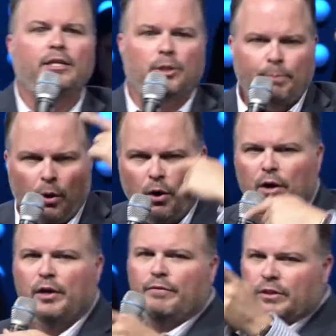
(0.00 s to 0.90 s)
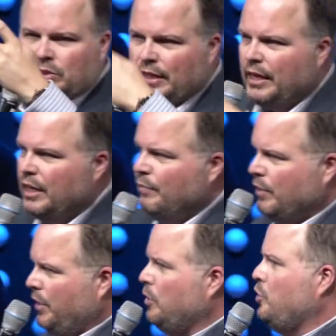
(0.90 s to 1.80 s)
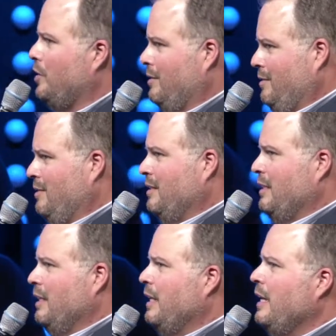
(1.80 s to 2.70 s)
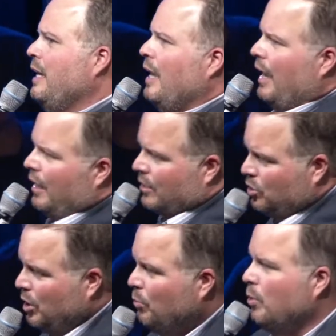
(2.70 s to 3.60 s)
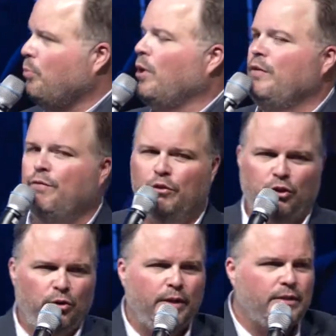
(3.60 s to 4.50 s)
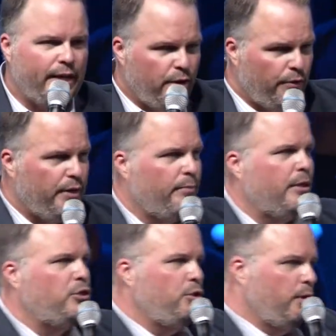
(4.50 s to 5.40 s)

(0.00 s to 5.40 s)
as a part of this second invitation and let someone pray for you and tell them that